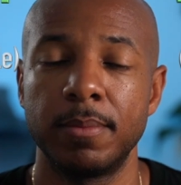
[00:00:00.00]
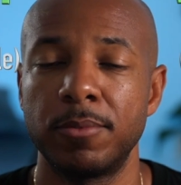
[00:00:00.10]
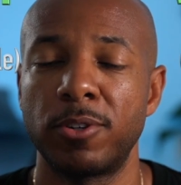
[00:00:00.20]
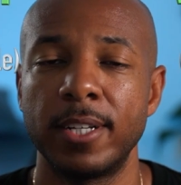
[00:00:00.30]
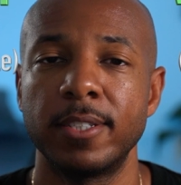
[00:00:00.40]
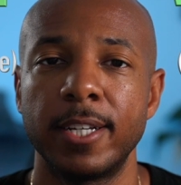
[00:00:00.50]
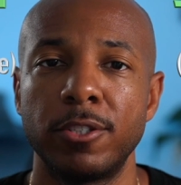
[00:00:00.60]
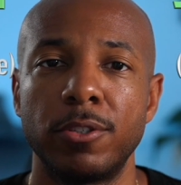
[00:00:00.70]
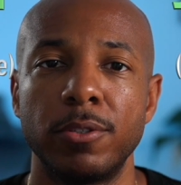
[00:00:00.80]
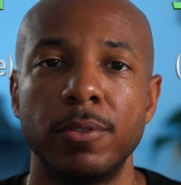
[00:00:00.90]

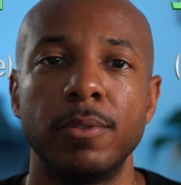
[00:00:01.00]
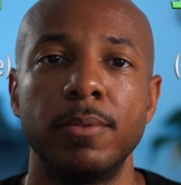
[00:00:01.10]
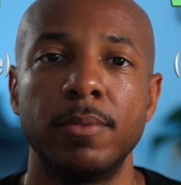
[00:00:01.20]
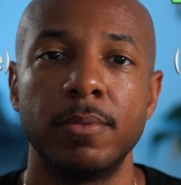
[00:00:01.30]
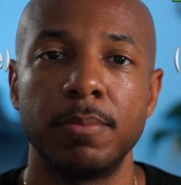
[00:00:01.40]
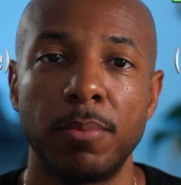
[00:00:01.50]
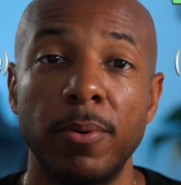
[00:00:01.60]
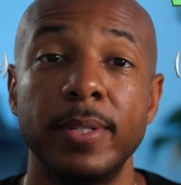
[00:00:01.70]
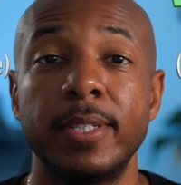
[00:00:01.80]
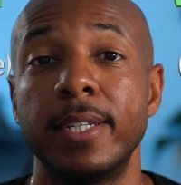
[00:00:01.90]
translates to
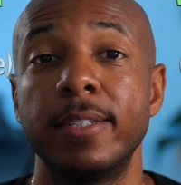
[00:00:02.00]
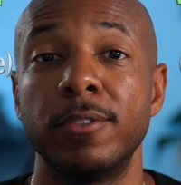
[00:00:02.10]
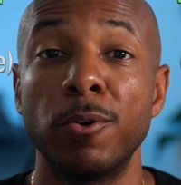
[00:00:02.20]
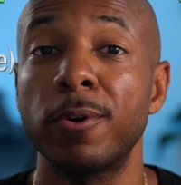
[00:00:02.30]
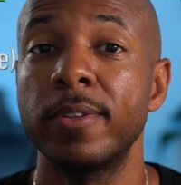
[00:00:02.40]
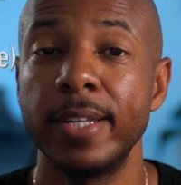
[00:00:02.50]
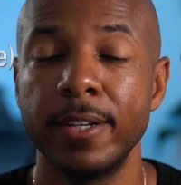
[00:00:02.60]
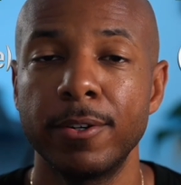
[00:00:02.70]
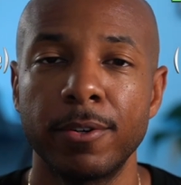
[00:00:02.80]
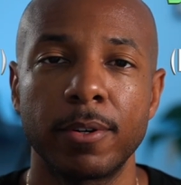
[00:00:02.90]
pointing north
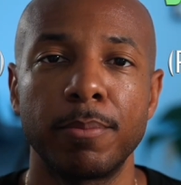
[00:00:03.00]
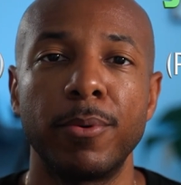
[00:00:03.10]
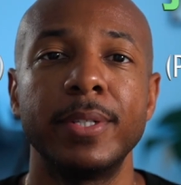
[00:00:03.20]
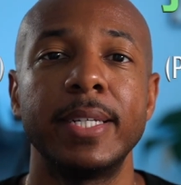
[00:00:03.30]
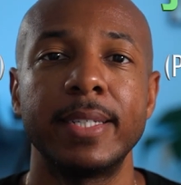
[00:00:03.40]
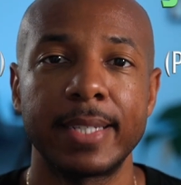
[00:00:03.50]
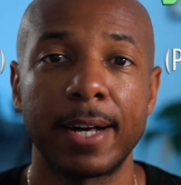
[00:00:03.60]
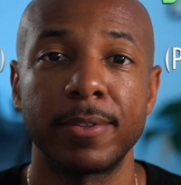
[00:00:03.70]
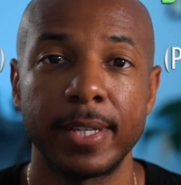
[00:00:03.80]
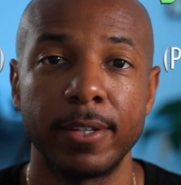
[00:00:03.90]
needle or pointing
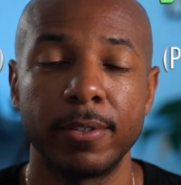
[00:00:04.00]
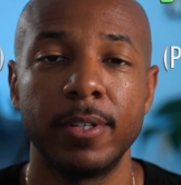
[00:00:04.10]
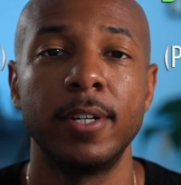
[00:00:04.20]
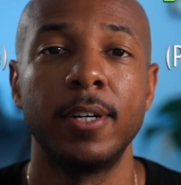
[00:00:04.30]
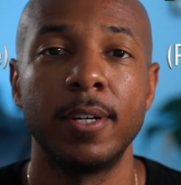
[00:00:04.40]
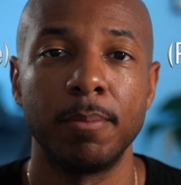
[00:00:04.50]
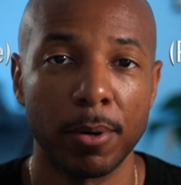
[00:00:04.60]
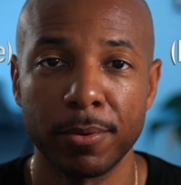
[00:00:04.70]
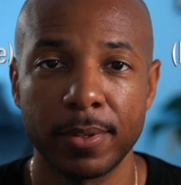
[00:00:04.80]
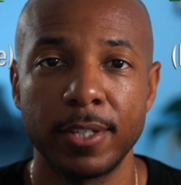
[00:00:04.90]
south needle.
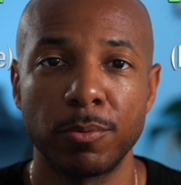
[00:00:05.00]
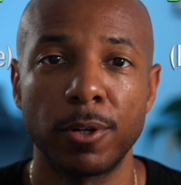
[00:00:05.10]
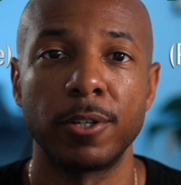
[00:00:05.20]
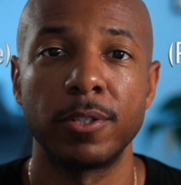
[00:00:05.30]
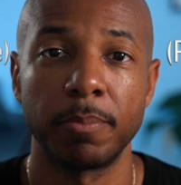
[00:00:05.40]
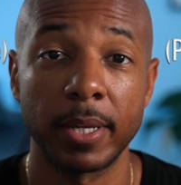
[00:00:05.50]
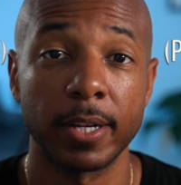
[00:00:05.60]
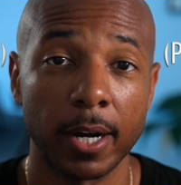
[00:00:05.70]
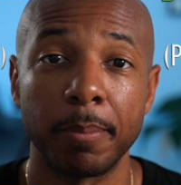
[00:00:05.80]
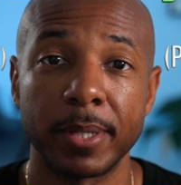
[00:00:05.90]
Both of these words mean
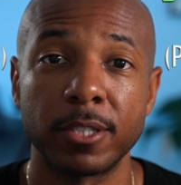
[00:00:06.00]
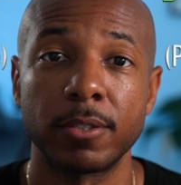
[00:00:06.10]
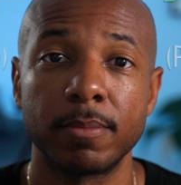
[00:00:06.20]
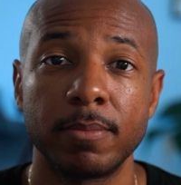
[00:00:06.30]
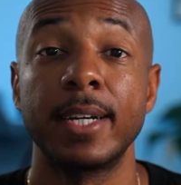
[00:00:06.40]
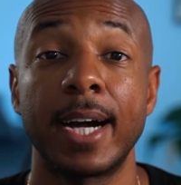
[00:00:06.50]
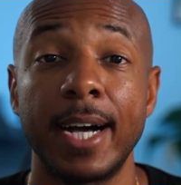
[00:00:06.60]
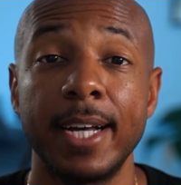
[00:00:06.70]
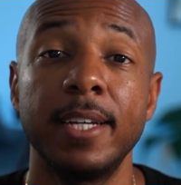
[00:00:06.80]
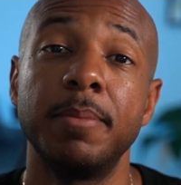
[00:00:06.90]
compass.
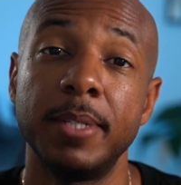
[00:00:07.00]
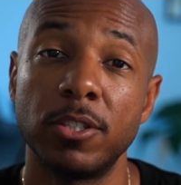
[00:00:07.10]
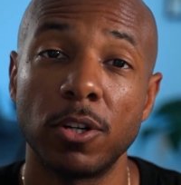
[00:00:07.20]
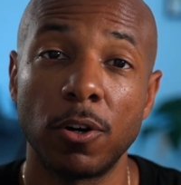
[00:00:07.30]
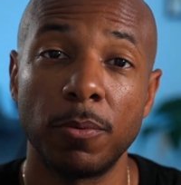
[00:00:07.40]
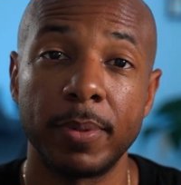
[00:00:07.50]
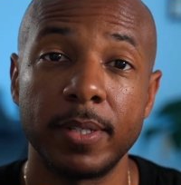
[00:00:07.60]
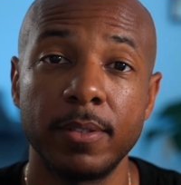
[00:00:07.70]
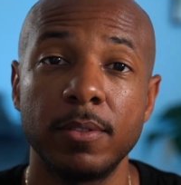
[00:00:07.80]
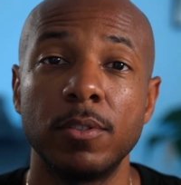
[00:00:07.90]
Kai means to
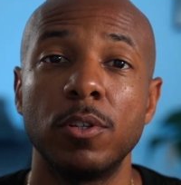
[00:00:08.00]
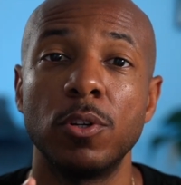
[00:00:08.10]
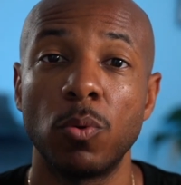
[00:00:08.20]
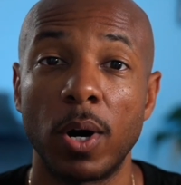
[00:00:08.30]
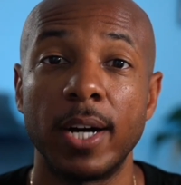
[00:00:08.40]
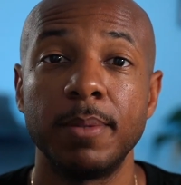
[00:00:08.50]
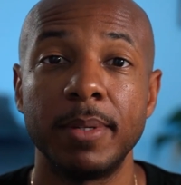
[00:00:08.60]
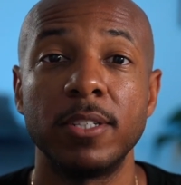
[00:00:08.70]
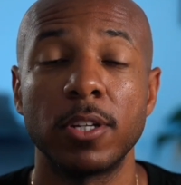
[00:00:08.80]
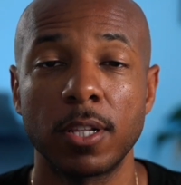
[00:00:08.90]
open, Guan
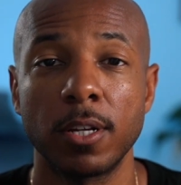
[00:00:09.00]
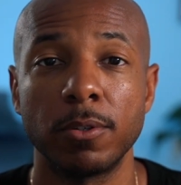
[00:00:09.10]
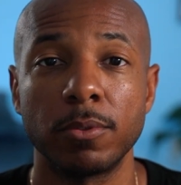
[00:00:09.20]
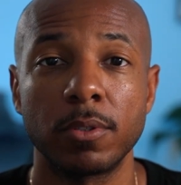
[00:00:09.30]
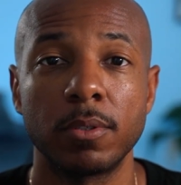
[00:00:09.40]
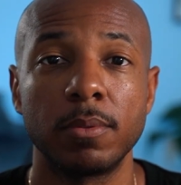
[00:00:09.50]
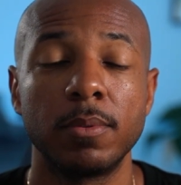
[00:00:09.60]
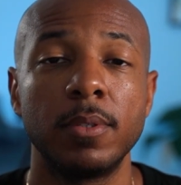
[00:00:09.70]
means to close.